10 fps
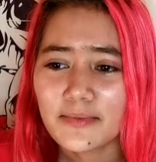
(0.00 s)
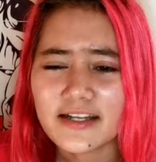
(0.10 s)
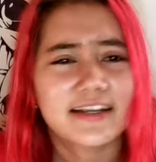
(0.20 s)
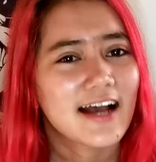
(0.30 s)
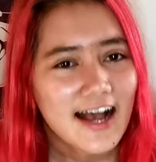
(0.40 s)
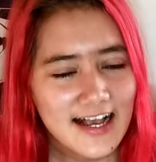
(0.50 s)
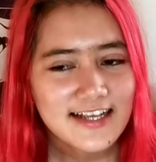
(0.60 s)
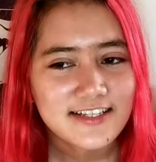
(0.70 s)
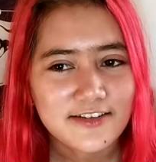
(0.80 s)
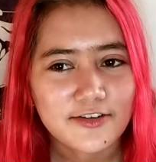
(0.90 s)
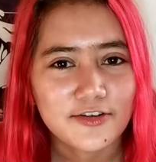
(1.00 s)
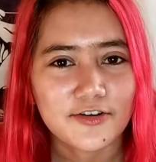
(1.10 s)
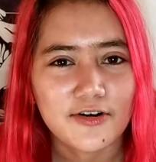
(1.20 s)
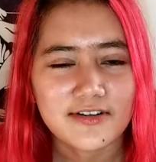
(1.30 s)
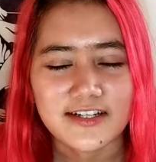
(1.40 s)
But guys, you
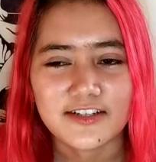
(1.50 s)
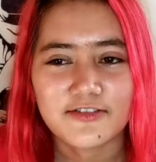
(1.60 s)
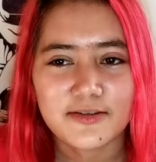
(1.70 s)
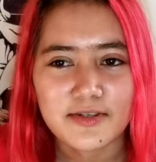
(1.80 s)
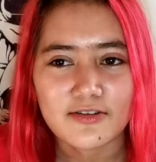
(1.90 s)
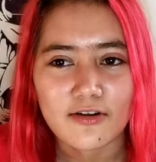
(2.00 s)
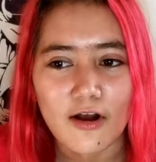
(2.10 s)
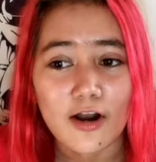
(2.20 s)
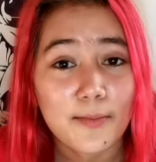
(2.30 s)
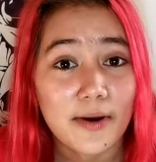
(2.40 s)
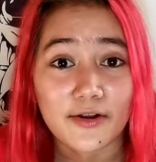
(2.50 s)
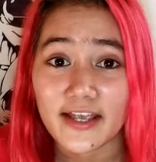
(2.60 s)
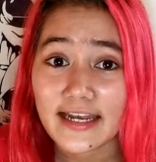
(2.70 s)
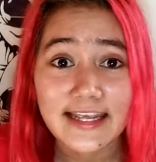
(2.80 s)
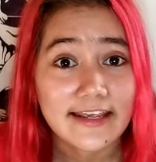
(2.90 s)
know that Christmas is not all about
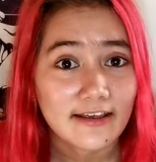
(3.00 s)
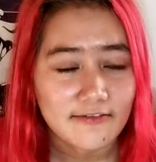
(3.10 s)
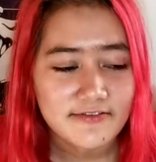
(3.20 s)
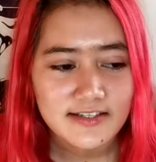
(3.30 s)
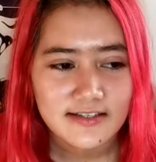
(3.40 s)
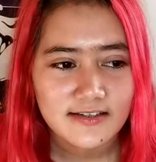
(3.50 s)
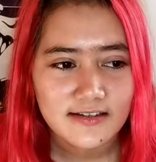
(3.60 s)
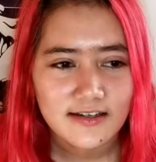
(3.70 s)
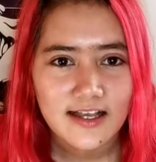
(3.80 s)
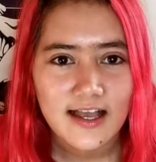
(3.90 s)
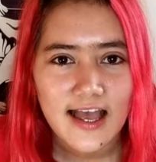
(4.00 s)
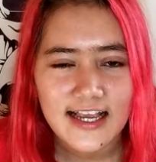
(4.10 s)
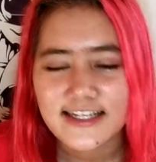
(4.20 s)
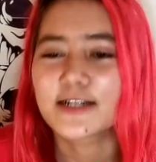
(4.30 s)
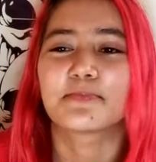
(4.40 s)
getting gifts.
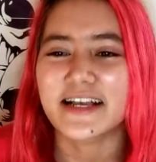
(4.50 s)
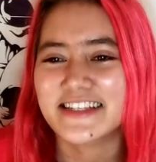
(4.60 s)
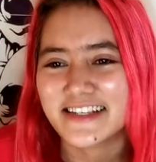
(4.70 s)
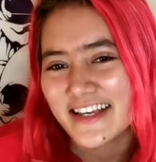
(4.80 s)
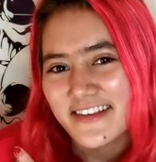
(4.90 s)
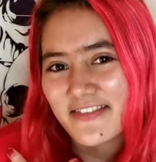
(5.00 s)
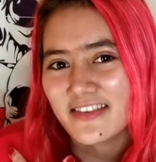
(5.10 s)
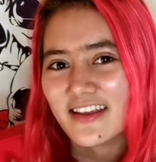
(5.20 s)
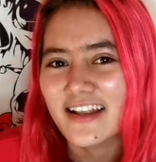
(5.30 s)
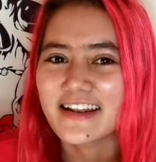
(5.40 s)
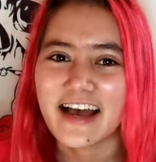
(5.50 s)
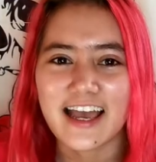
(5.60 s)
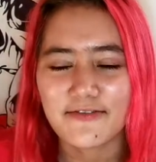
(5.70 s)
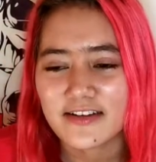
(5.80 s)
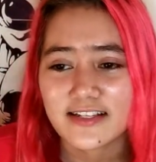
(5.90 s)
Actually, the best gift in
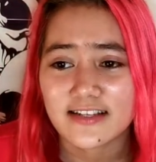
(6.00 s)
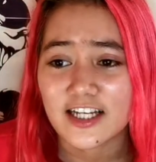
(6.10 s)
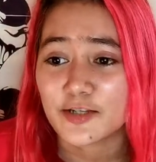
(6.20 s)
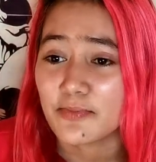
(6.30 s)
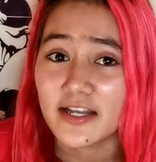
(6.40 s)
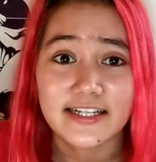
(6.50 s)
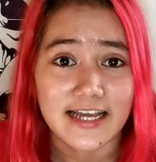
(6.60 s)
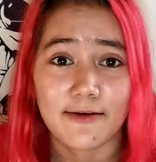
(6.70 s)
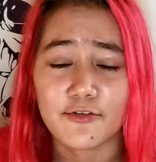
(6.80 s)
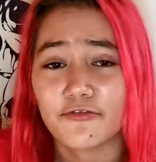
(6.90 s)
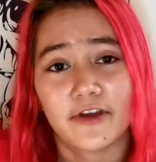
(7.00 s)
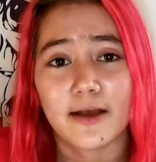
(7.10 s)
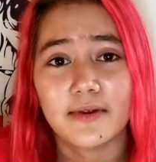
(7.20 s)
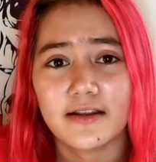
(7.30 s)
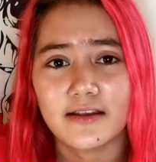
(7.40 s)
life is like spending time with your
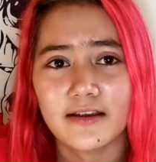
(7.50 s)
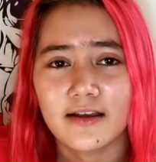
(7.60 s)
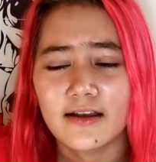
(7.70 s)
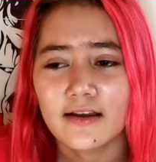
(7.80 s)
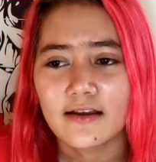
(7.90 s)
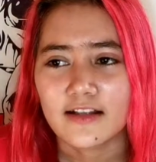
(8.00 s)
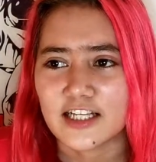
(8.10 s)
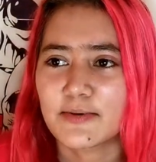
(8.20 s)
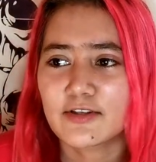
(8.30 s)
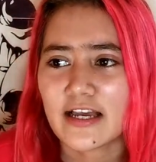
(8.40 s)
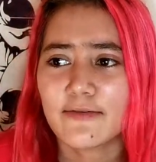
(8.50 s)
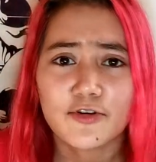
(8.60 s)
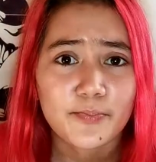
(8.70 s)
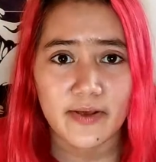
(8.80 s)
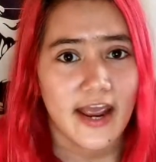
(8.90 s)
family, like spending time with
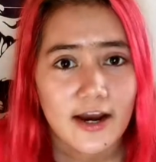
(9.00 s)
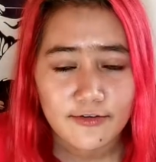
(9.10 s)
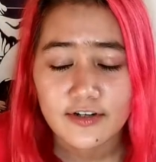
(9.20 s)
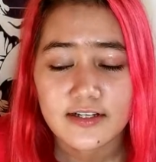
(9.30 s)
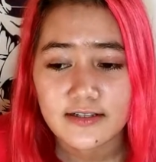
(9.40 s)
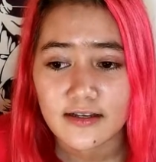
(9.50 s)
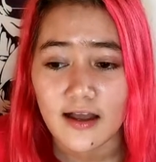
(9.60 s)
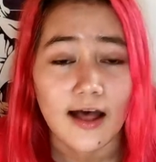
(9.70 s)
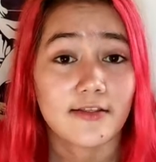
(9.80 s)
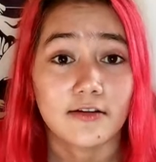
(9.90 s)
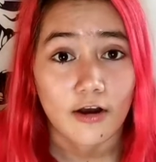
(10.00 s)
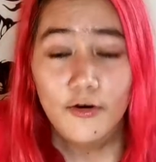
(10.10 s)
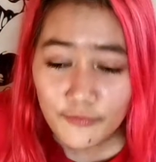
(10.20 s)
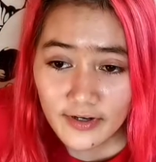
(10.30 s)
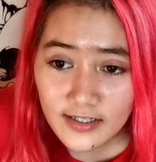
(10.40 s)
your parents and other
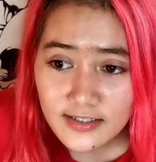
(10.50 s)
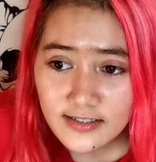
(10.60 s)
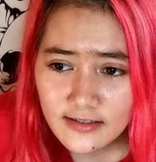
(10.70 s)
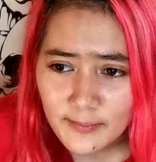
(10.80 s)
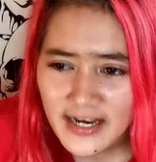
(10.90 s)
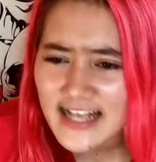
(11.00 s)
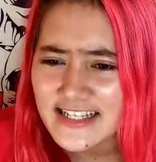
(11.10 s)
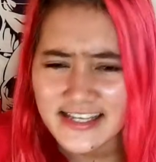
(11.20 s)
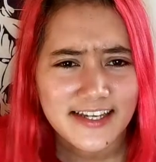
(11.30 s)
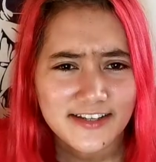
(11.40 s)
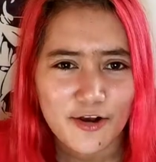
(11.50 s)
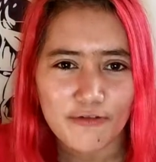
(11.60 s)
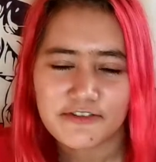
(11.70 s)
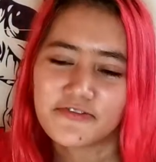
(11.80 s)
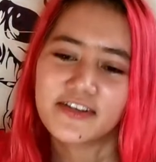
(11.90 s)
loved ones. But as a kid, you
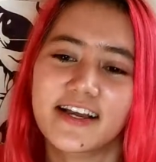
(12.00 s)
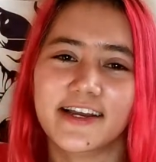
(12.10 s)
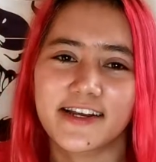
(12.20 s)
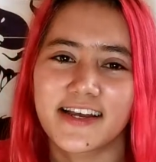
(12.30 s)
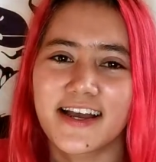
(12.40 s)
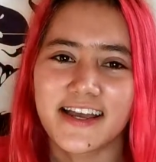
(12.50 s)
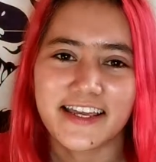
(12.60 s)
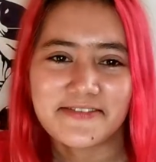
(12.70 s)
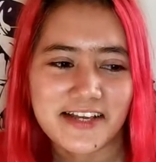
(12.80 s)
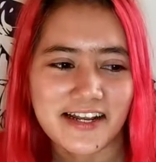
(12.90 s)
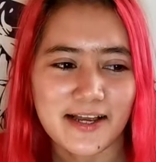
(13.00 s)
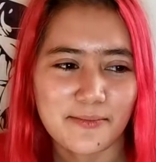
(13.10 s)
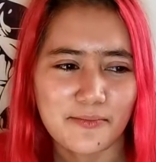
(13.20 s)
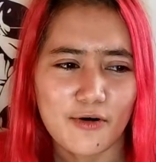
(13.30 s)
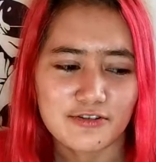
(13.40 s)
always like gifts are like
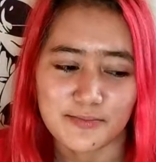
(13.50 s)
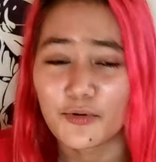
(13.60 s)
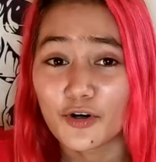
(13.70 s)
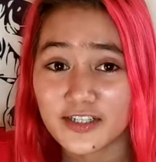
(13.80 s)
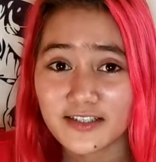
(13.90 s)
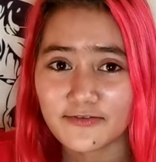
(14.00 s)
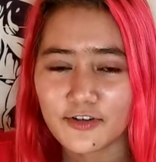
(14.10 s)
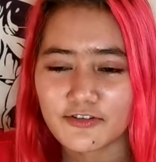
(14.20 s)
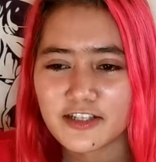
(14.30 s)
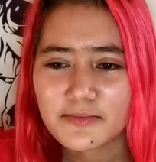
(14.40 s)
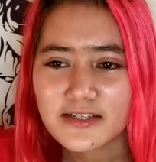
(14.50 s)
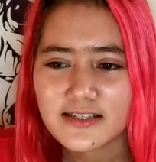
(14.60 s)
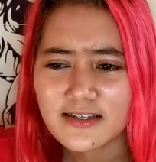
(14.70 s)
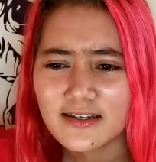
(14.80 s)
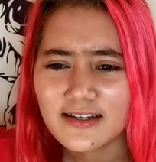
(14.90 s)
most important for Christmas.
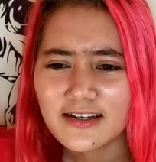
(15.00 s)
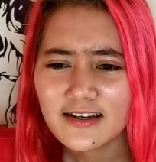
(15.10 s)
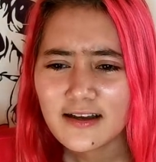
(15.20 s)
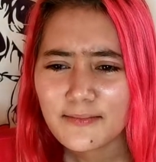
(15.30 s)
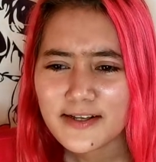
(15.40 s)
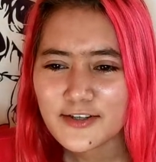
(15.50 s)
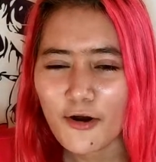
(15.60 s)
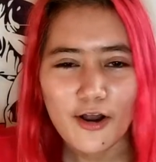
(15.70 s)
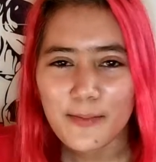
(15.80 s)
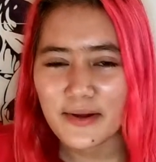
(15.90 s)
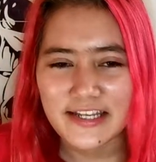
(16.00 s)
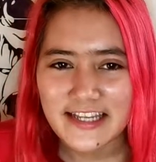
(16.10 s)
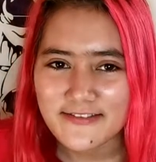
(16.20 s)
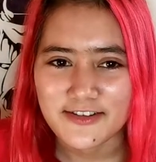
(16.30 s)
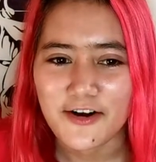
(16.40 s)
That's not all about the
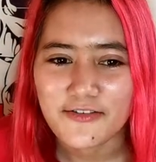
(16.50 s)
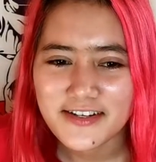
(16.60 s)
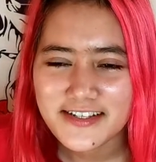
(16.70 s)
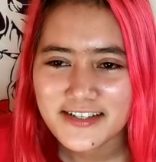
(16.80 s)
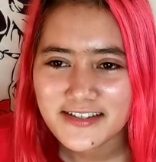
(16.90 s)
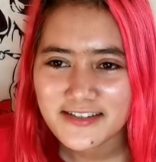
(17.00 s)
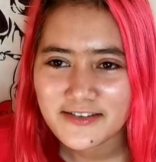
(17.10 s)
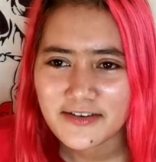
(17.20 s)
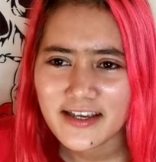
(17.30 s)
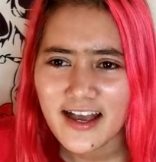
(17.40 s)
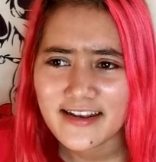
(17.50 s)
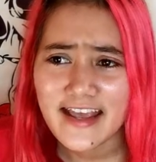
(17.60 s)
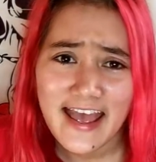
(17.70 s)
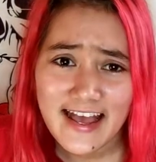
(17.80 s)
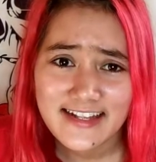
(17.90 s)
gifts always. So yeah, at
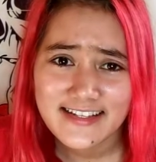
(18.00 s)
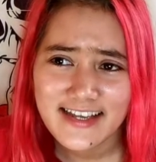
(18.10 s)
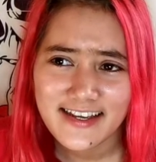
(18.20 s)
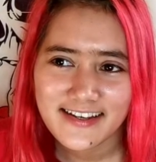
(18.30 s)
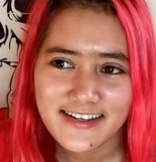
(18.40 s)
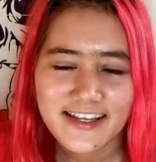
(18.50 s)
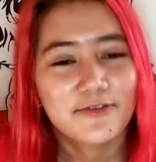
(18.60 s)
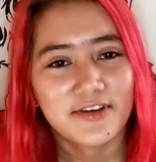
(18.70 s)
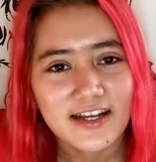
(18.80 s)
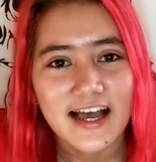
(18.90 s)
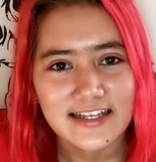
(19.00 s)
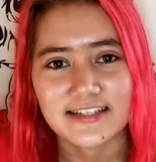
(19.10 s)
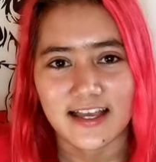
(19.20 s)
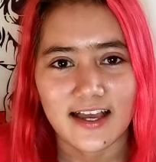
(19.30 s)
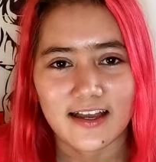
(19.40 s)
the end, it's like he
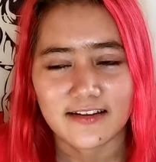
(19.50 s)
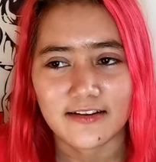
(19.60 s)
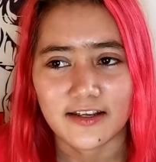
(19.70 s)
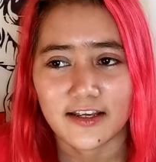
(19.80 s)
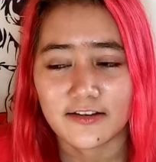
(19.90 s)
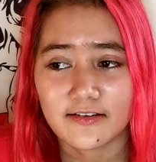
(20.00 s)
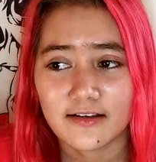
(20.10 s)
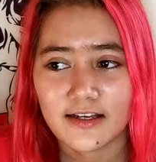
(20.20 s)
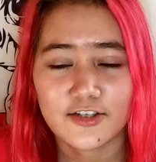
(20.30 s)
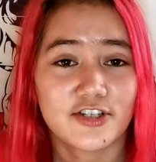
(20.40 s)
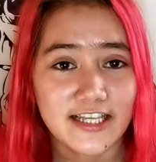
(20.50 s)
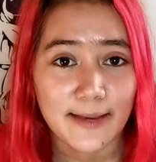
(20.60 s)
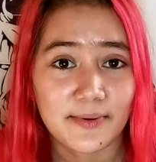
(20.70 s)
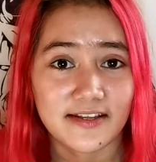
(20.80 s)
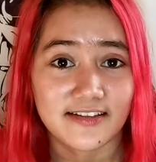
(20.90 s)
realized that, and the kid is just
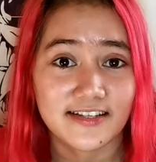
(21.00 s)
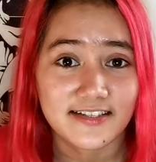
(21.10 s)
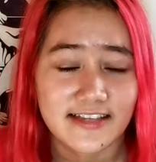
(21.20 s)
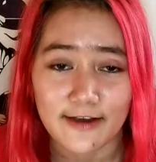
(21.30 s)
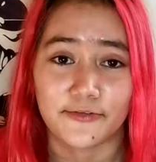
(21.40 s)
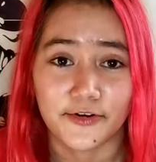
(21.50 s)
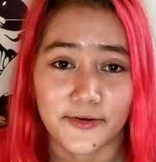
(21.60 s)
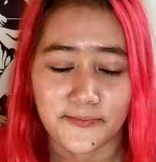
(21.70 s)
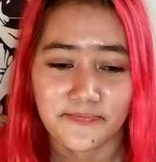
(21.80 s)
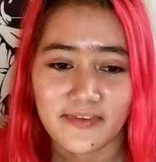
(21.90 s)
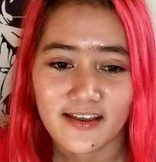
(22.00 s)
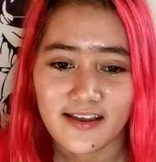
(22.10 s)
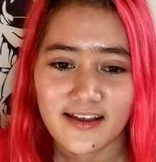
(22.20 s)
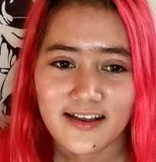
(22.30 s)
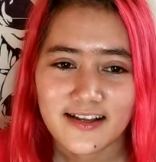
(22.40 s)
happy that he's there for him.
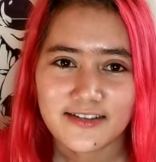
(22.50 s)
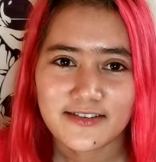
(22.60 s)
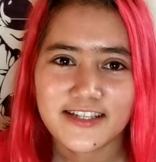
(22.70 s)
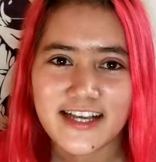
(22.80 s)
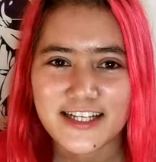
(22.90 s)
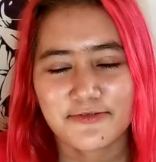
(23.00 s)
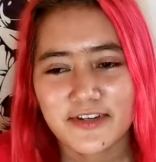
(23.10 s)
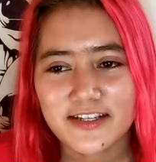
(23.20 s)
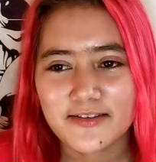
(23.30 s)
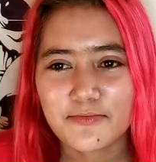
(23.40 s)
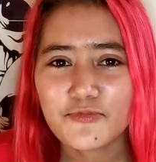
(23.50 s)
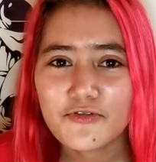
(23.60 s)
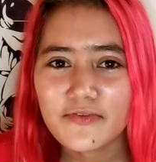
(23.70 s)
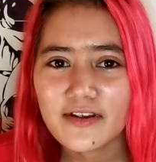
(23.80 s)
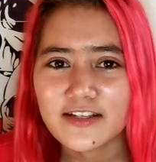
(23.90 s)
So it's like a sweet
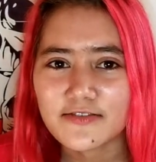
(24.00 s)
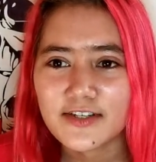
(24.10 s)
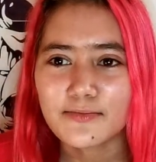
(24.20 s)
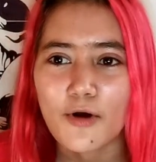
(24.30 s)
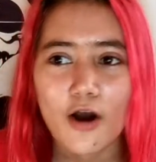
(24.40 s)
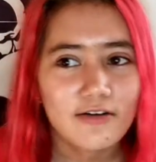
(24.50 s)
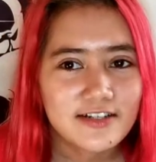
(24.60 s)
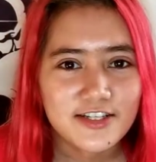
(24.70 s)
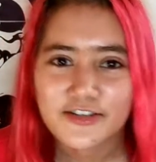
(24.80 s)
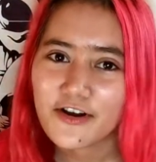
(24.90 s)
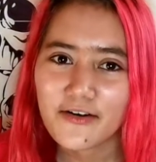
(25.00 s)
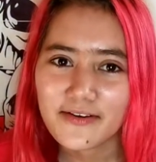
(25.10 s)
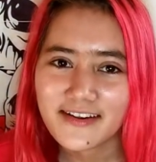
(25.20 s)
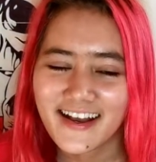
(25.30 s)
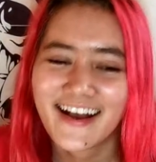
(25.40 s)
movie and sweet moral in the story.